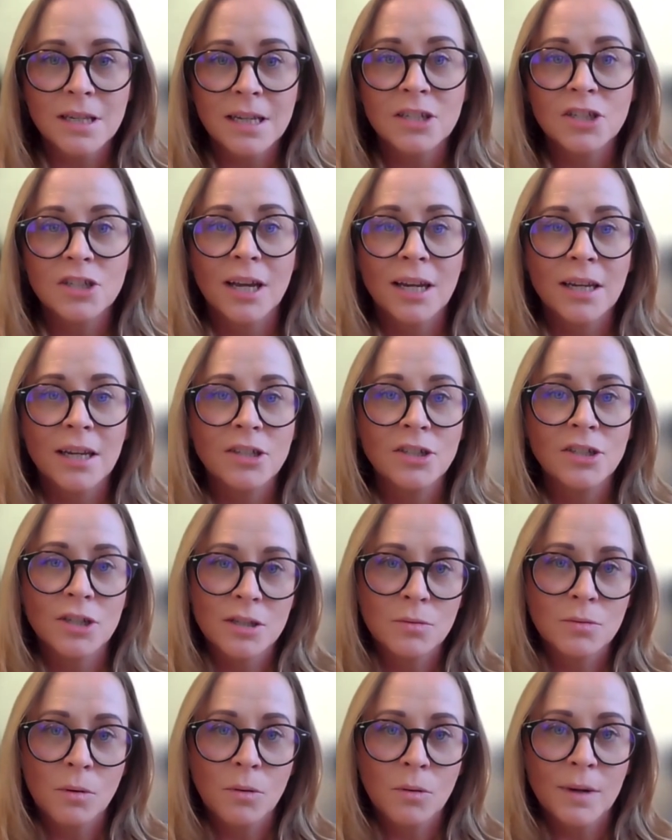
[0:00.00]
it
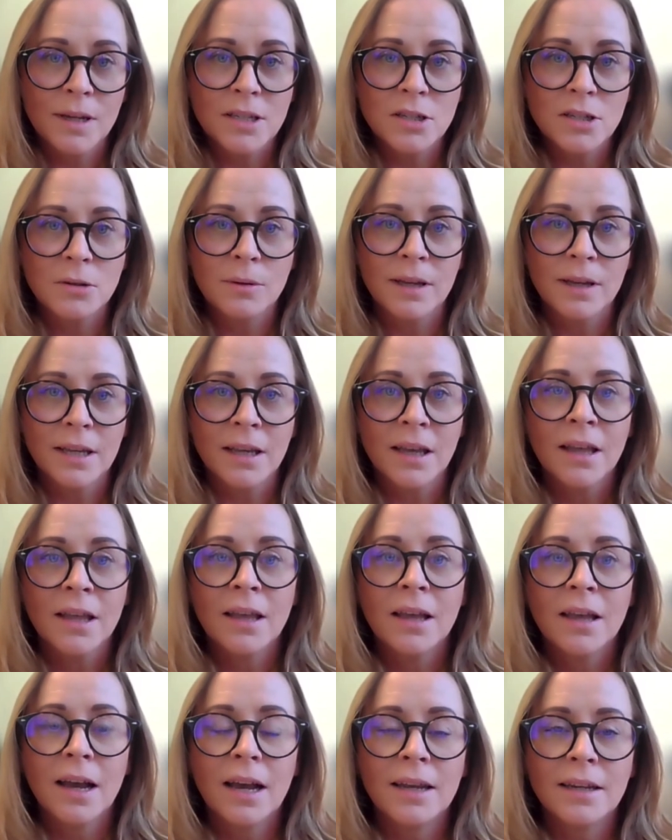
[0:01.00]
challenges what we're doing,
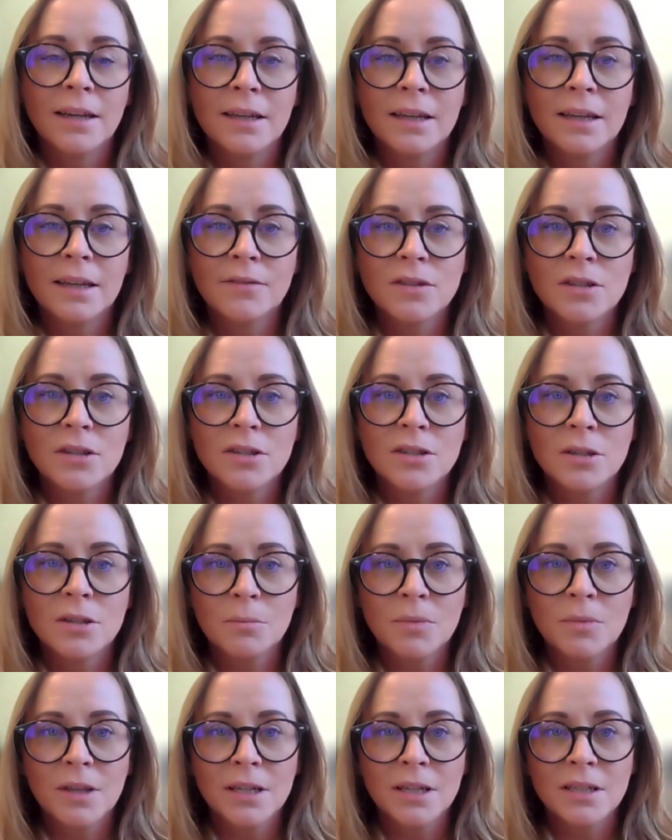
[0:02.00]
and it gives us
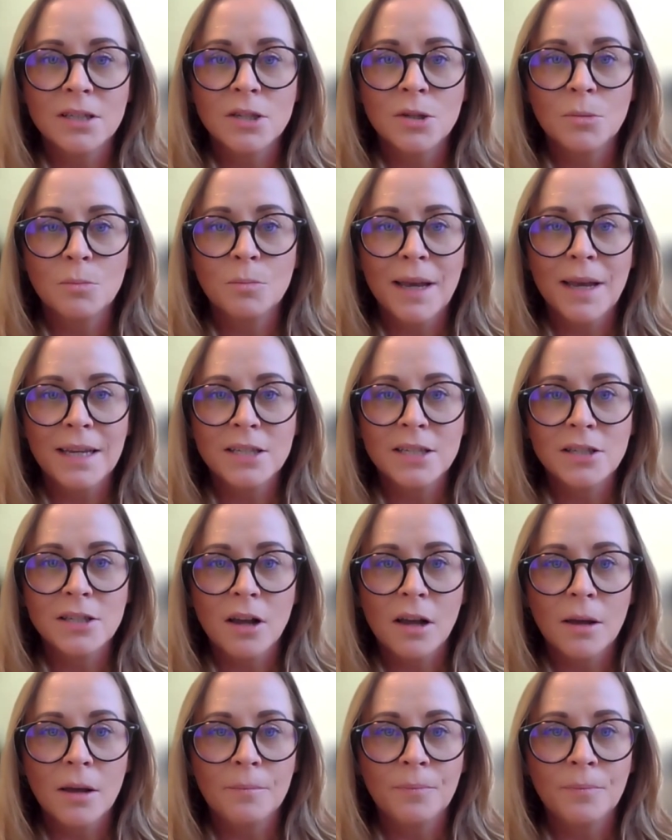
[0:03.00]
something to base
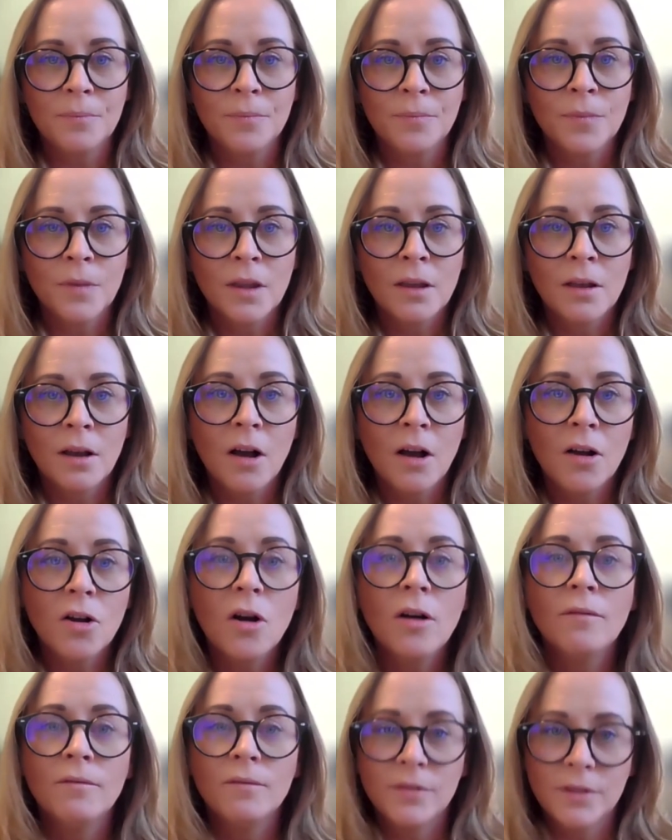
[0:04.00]
um, our
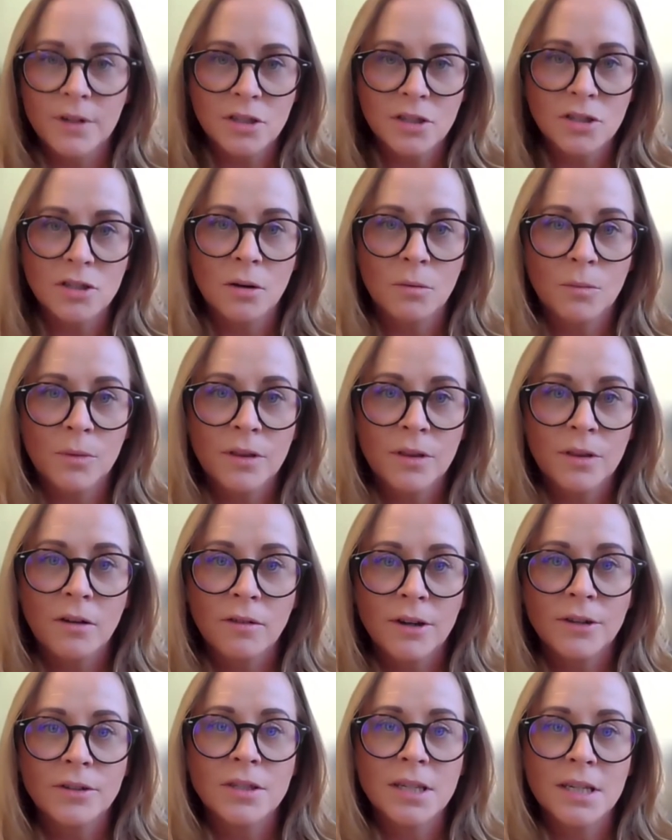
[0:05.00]
confidence on with
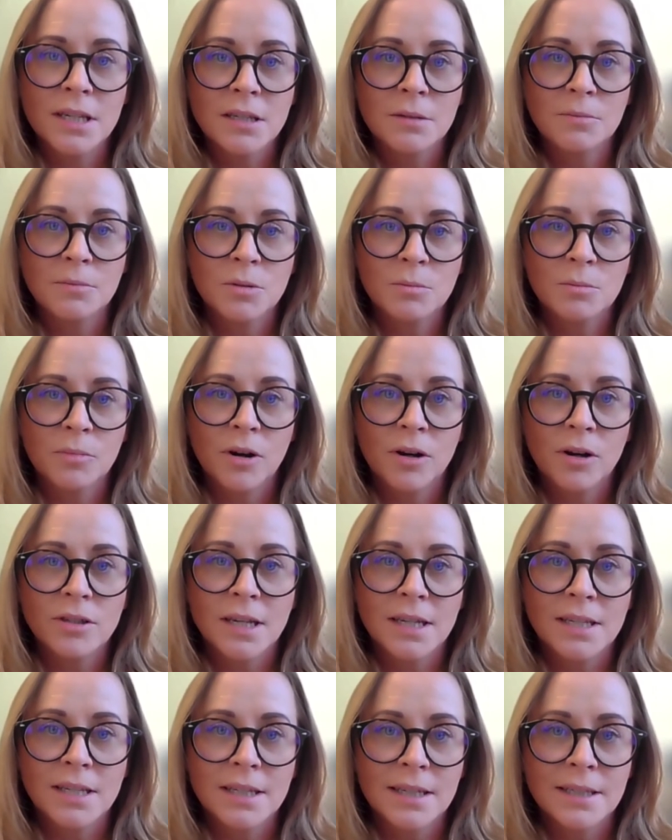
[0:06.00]
our own systems and
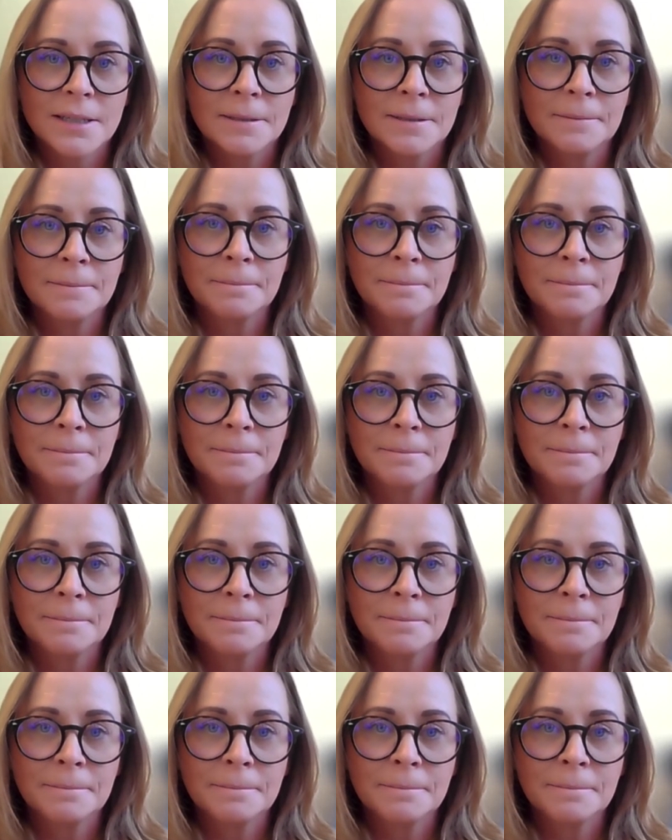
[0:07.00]
processes.